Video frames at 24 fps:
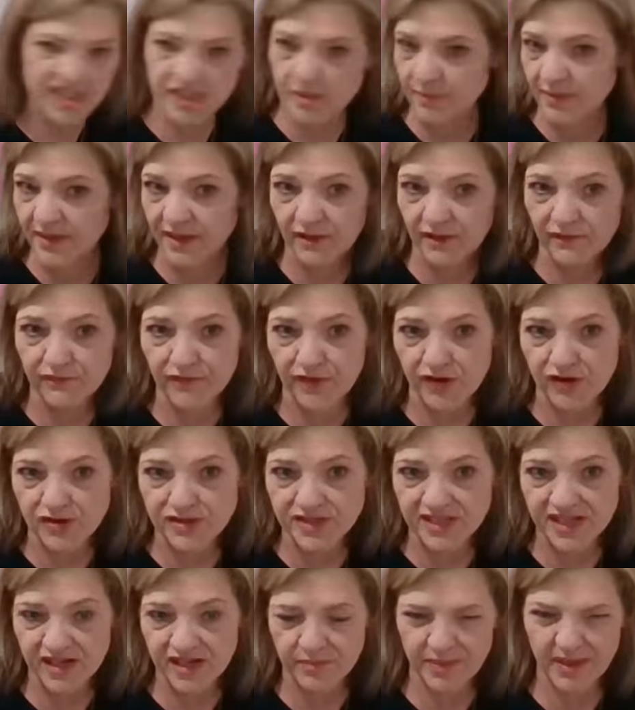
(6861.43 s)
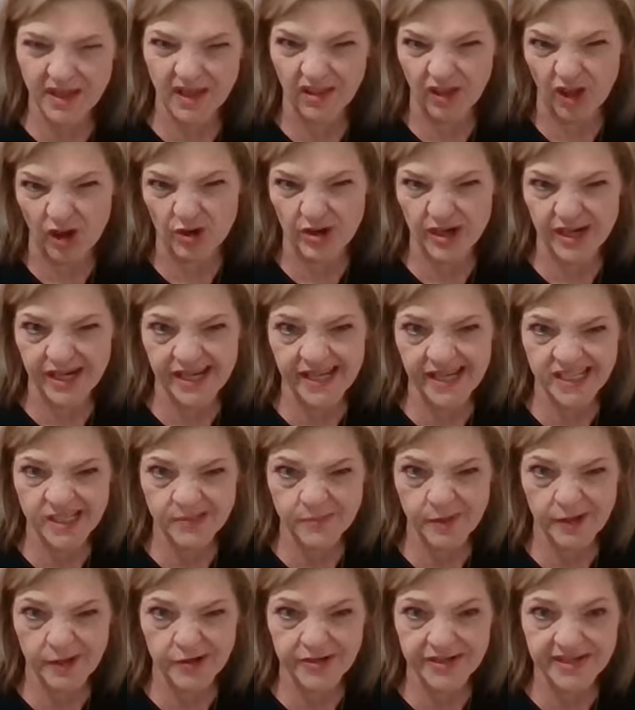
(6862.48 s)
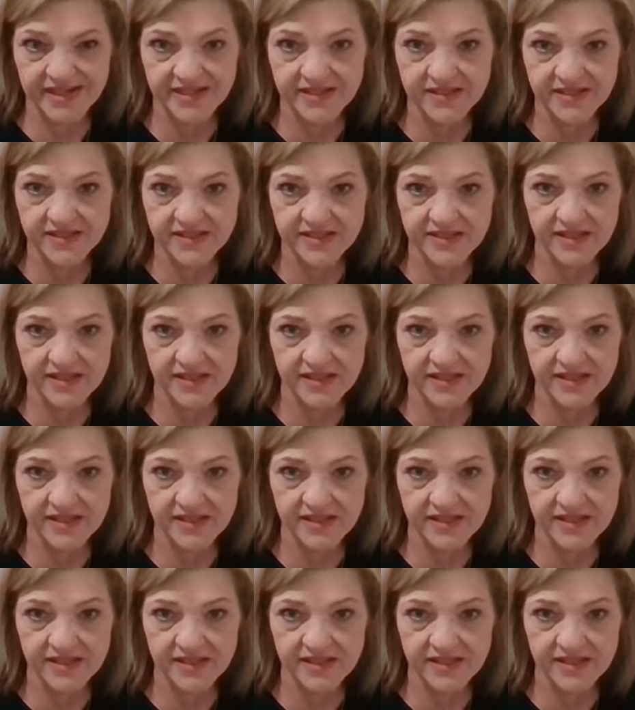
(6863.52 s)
will be a first and it'll be a learning experience.